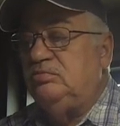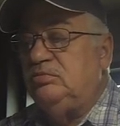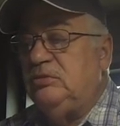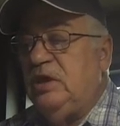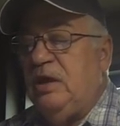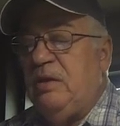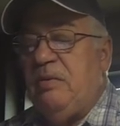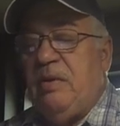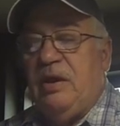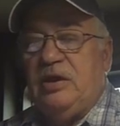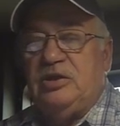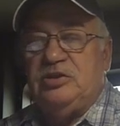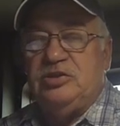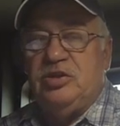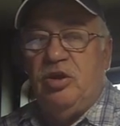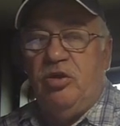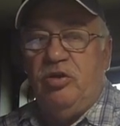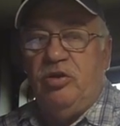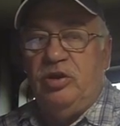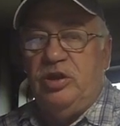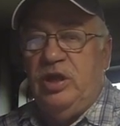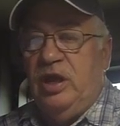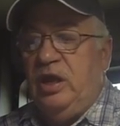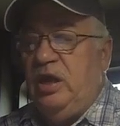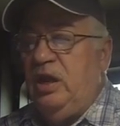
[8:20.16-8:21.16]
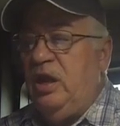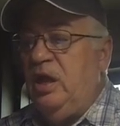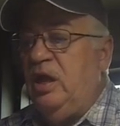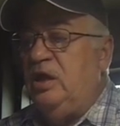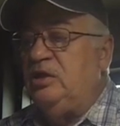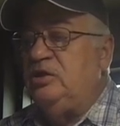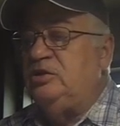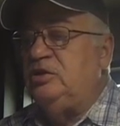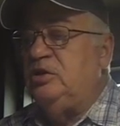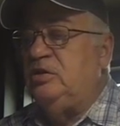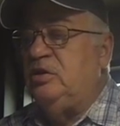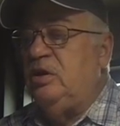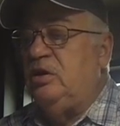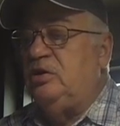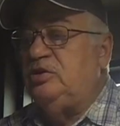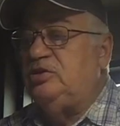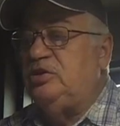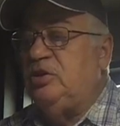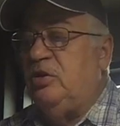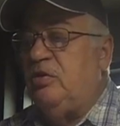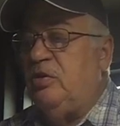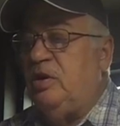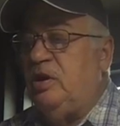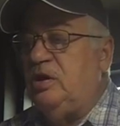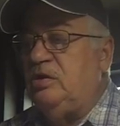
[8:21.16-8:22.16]
MX-13 engine, they're
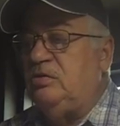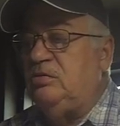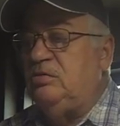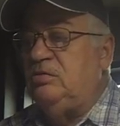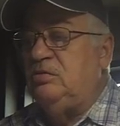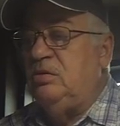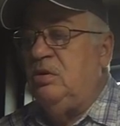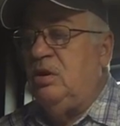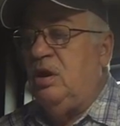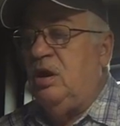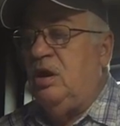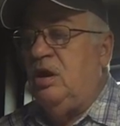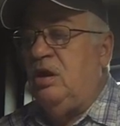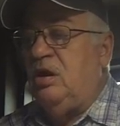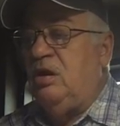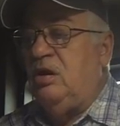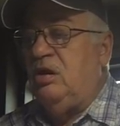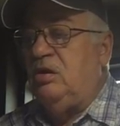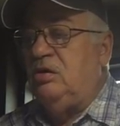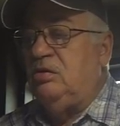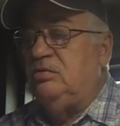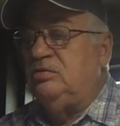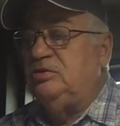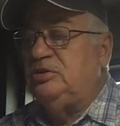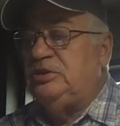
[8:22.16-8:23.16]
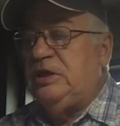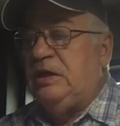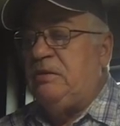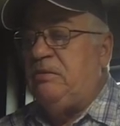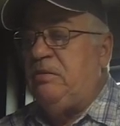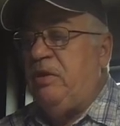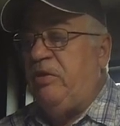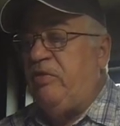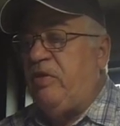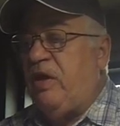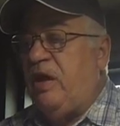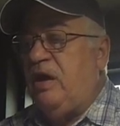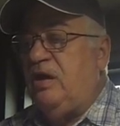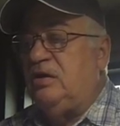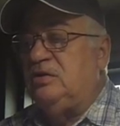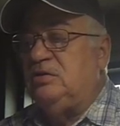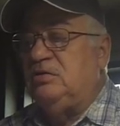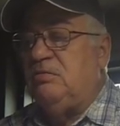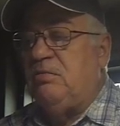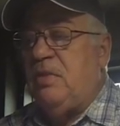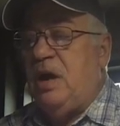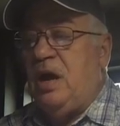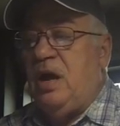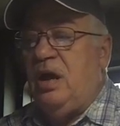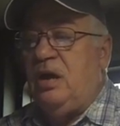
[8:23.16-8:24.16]
showing at
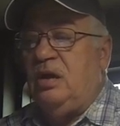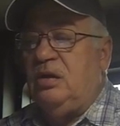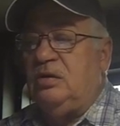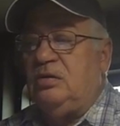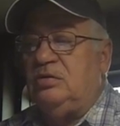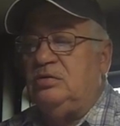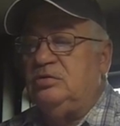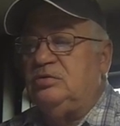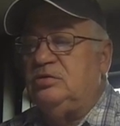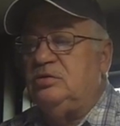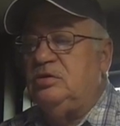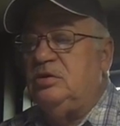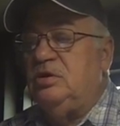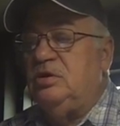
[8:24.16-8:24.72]
70,000 miles.